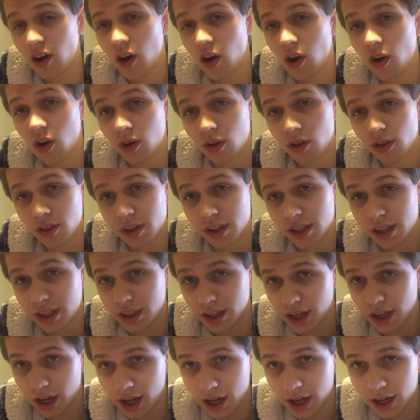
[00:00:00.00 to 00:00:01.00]
all of the
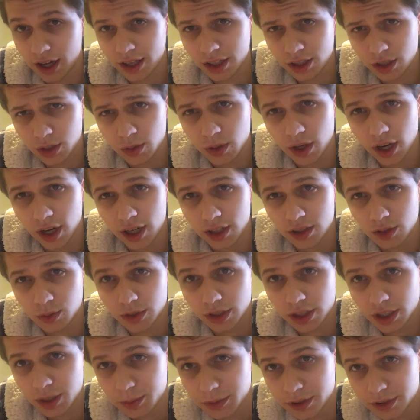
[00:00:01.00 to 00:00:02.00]
Hindu gods
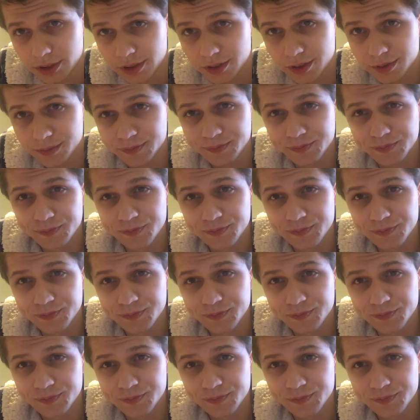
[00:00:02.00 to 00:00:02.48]
were demons,